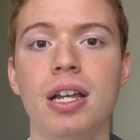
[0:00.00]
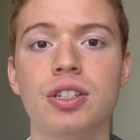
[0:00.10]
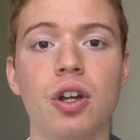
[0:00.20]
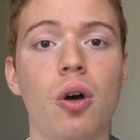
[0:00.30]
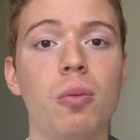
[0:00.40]

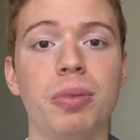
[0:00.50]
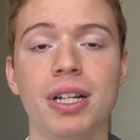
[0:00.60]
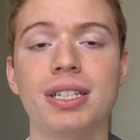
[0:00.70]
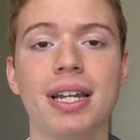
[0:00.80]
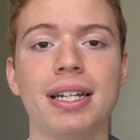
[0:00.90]
So
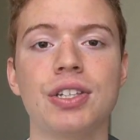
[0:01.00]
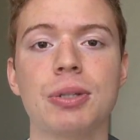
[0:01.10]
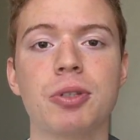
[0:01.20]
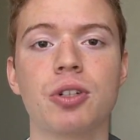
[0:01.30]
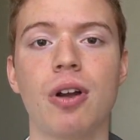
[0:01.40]
please like and
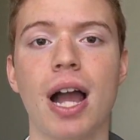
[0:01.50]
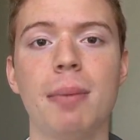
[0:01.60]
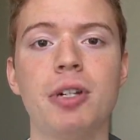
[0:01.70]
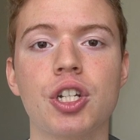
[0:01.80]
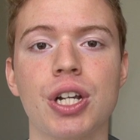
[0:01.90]

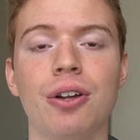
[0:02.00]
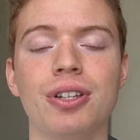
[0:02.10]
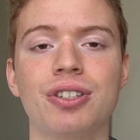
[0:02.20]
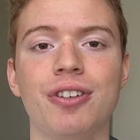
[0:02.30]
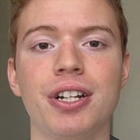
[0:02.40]
subscribe and share
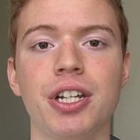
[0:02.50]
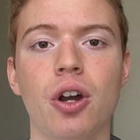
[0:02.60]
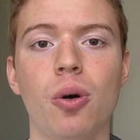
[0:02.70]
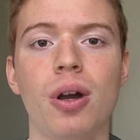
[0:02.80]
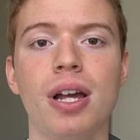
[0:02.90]
this
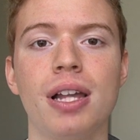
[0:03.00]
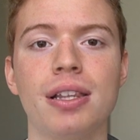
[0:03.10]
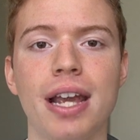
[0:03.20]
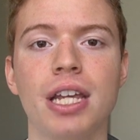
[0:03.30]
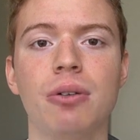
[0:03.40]
video.
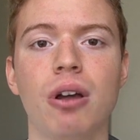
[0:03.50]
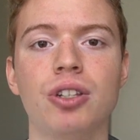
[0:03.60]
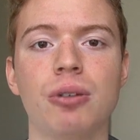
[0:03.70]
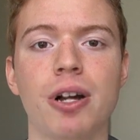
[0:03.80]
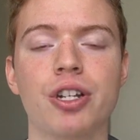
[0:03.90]
Thank you all
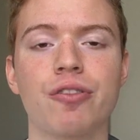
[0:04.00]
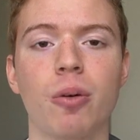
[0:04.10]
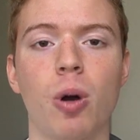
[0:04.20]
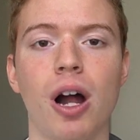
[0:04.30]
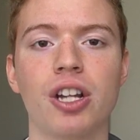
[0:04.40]
so much
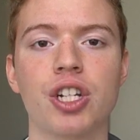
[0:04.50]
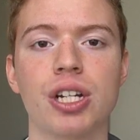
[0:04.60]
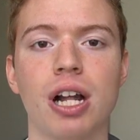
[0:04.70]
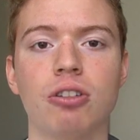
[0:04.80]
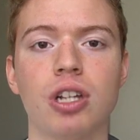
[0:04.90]
for watching,
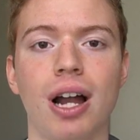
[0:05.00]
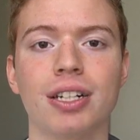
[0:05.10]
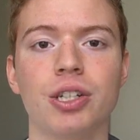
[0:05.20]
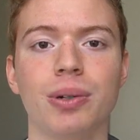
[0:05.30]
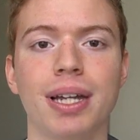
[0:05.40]
and I'll
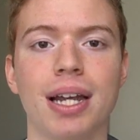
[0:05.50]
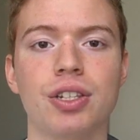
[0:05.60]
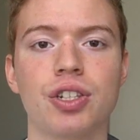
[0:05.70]
talk to you again